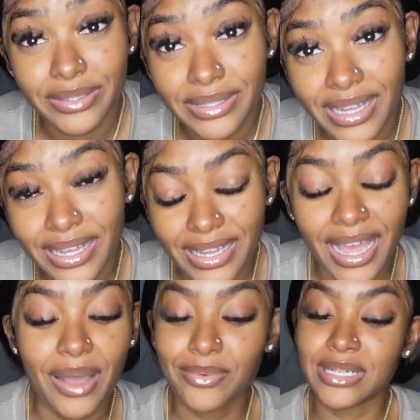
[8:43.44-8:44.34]
okay?
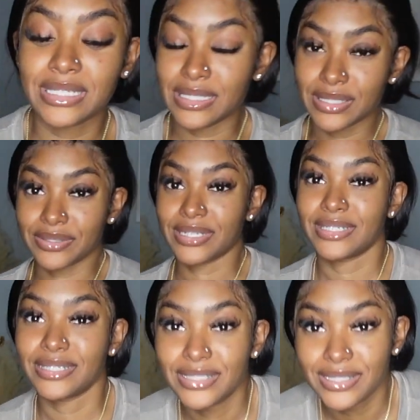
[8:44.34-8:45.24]
I wanted to
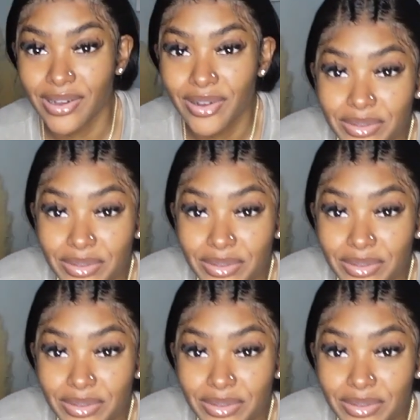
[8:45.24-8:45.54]
rest. So